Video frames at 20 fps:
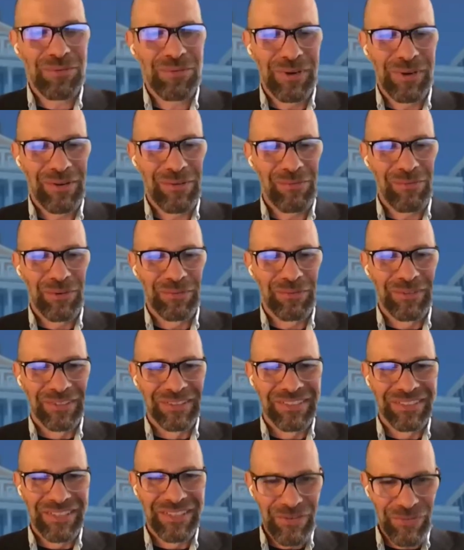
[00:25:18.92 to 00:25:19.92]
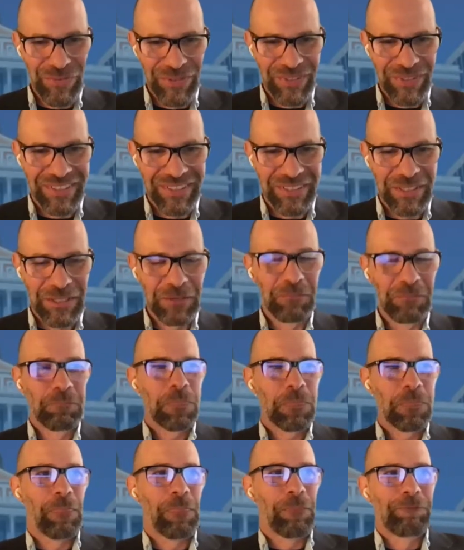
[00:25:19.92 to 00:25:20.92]
what I would have done differently
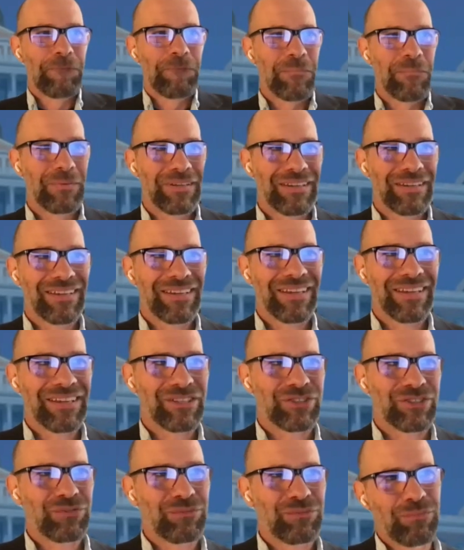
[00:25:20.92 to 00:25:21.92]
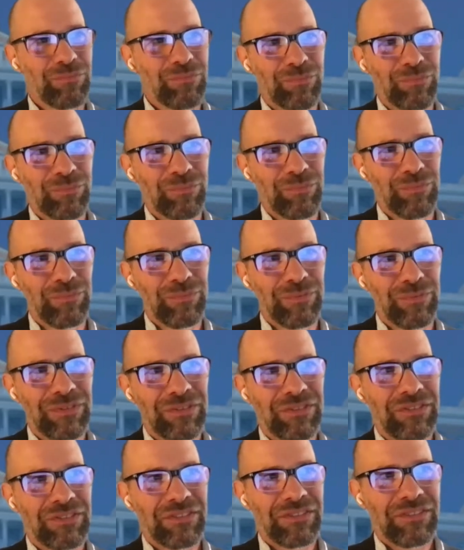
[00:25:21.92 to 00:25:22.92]
is
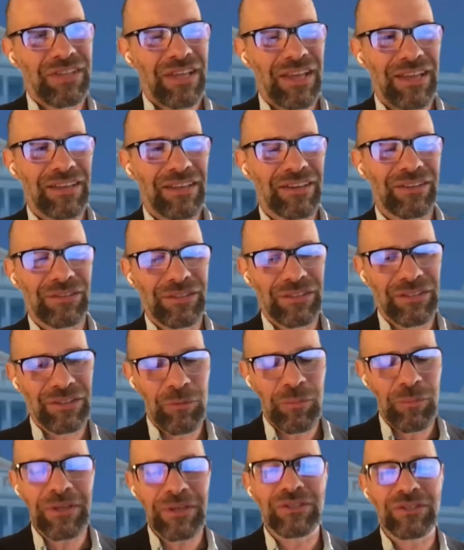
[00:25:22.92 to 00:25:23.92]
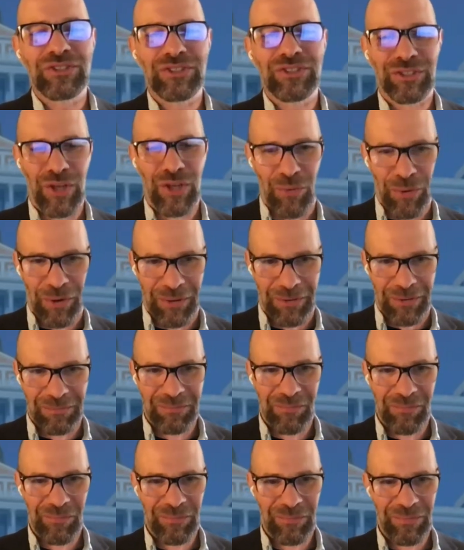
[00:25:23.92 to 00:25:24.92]
take it a little bit slower
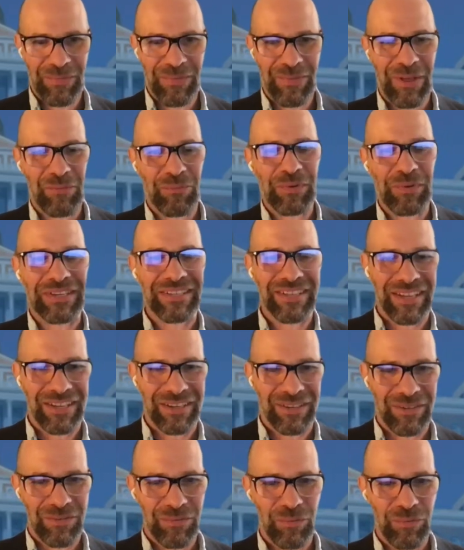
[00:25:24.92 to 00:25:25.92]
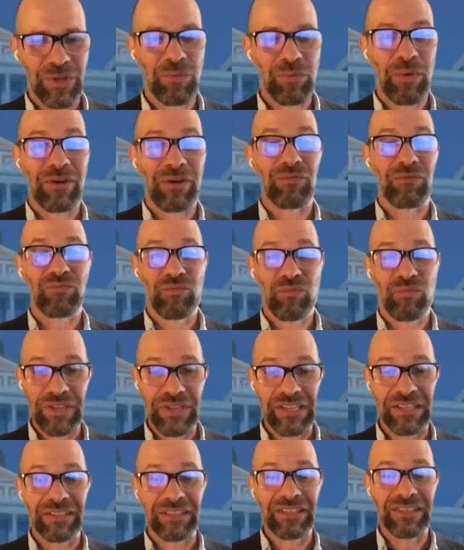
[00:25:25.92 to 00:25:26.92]
than we did. We went
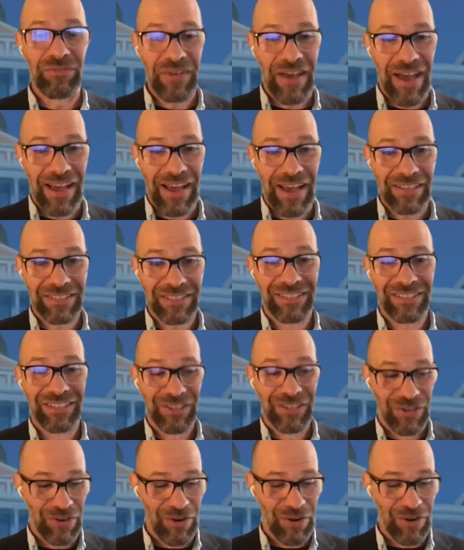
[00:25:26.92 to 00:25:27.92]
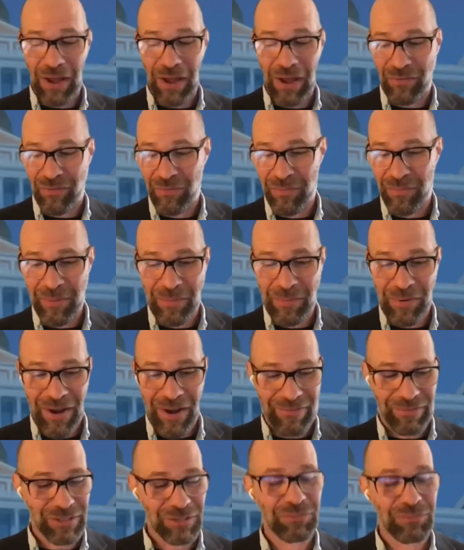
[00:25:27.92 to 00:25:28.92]
really fast. I remember
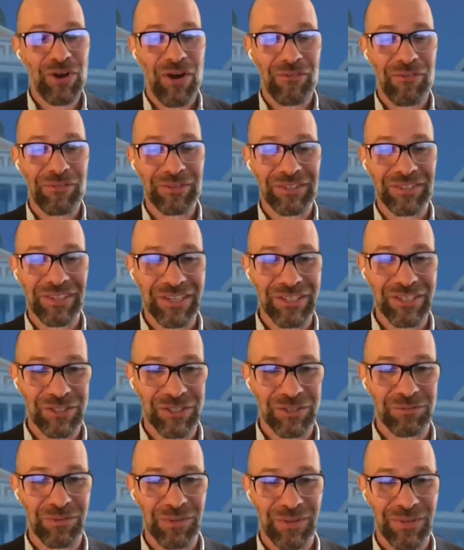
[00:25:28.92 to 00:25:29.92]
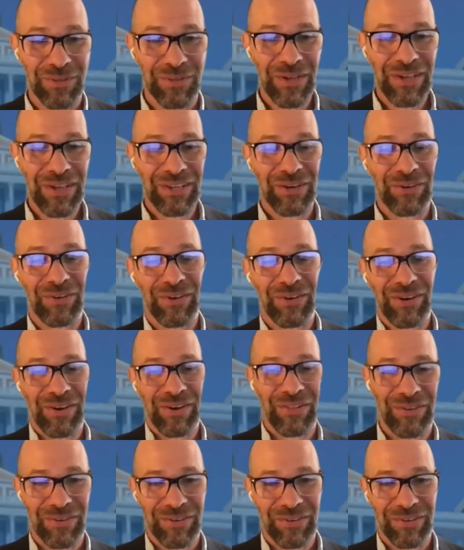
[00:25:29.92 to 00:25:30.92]
having some conversations with,
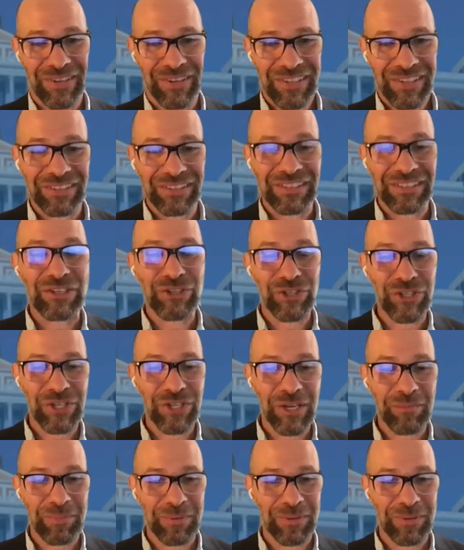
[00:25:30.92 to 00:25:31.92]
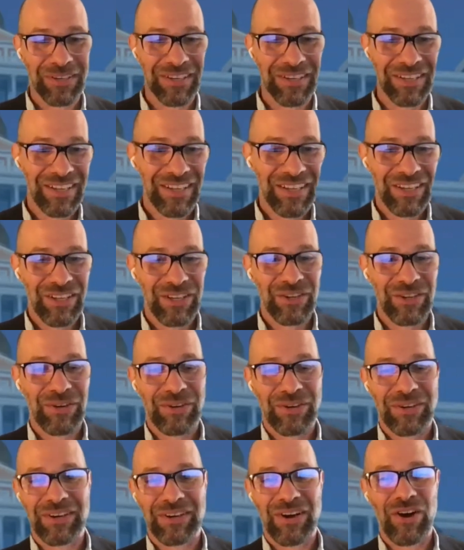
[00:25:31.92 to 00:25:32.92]
other leadership and,
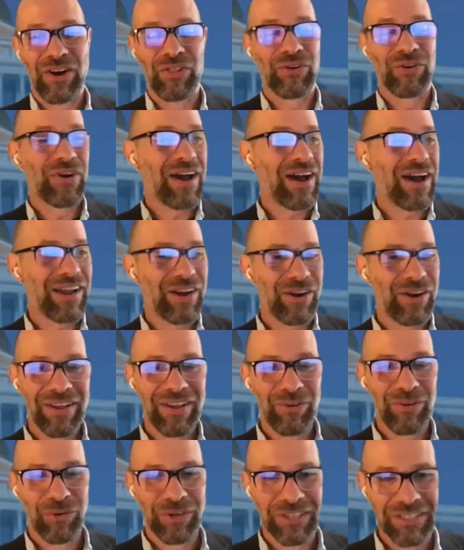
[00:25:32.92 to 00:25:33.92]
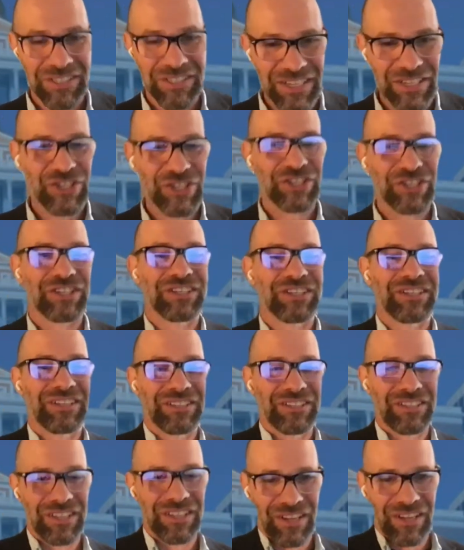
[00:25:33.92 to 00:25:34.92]
other higher ed
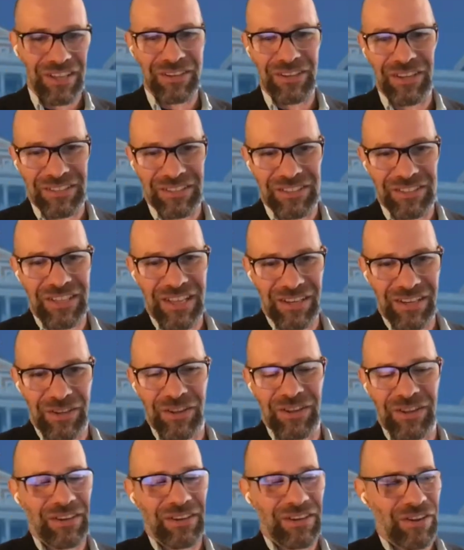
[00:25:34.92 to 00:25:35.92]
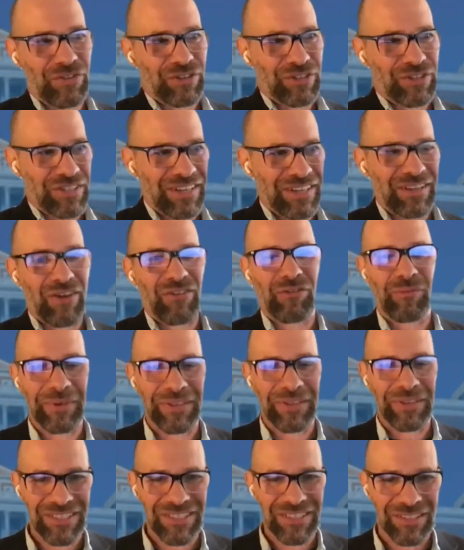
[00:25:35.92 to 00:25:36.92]
organizations and state and other state
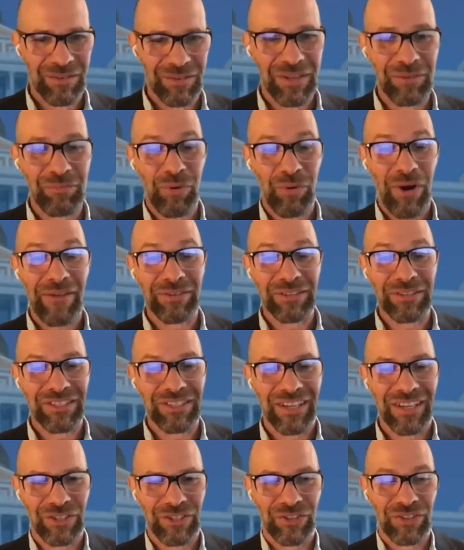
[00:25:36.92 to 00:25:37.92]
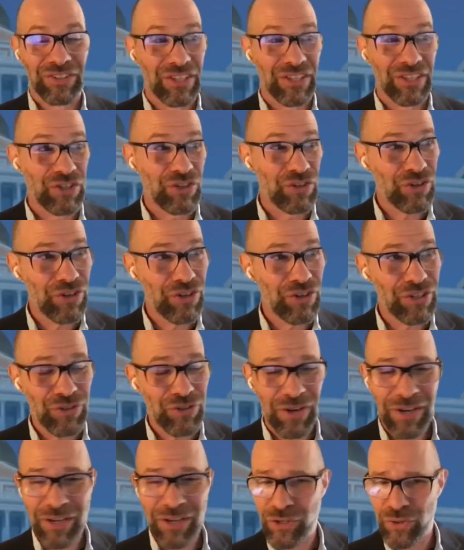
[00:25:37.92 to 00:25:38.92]
governments and private sector. And they're like, you're going to
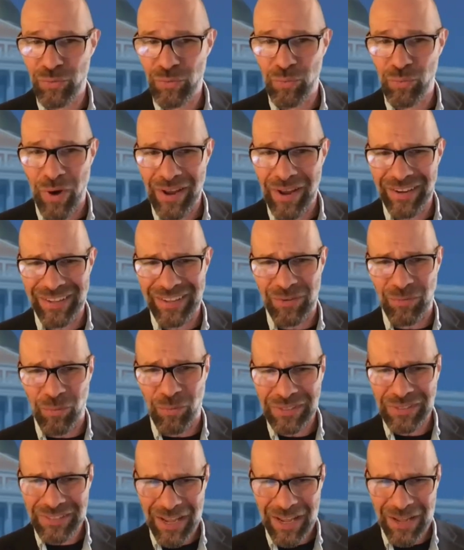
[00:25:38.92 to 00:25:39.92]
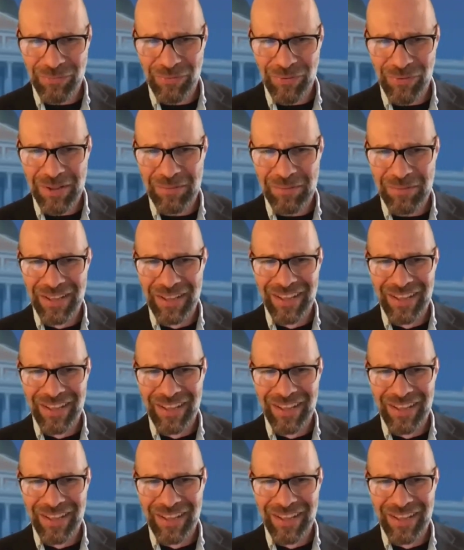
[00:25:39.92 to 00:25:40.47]
try and do what in what time frame?